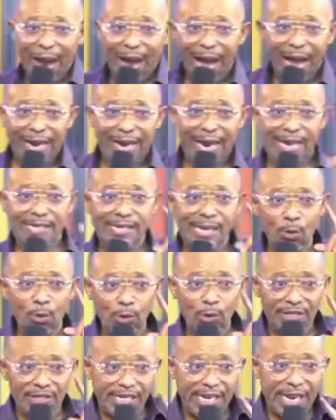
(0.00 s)
ha na se
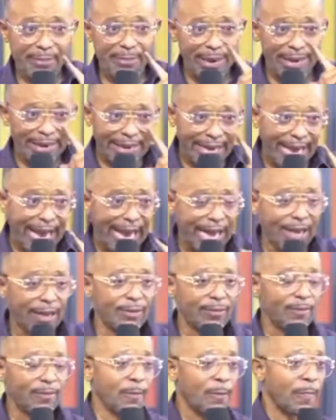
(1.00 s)
utie me ne a.
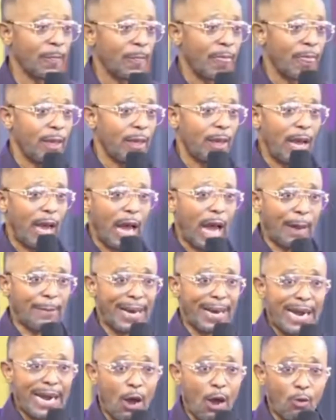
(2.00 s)

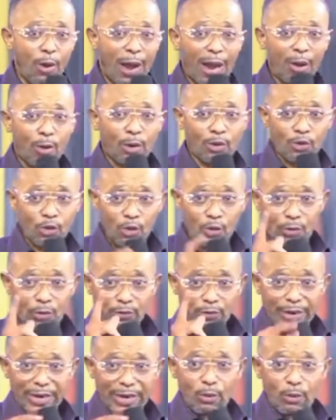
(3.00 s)
Abana okwa koto no
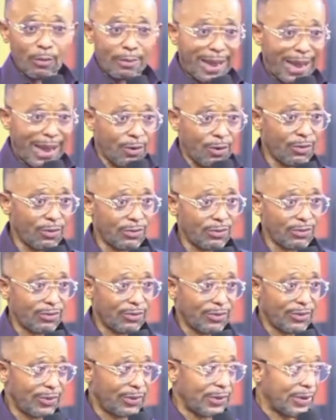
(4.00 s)
gene wo ma ho.
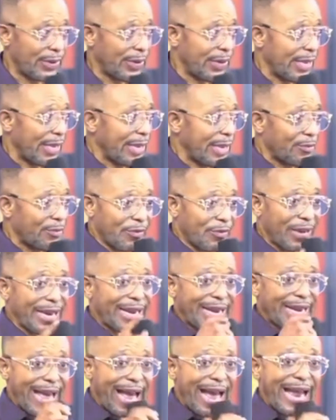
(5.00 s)

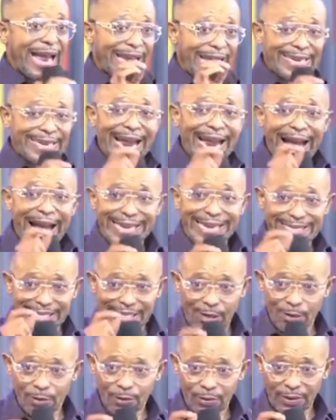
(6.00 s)
Jenegana da ache
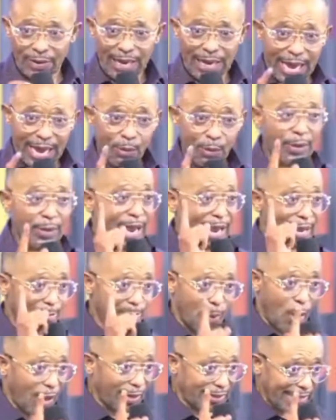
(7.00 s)
ho eno ya
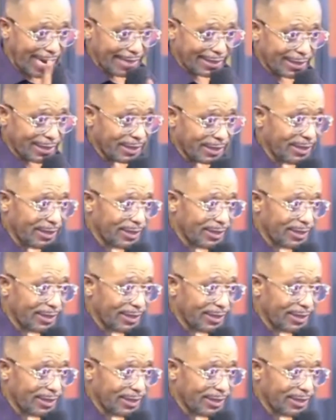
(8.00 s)
important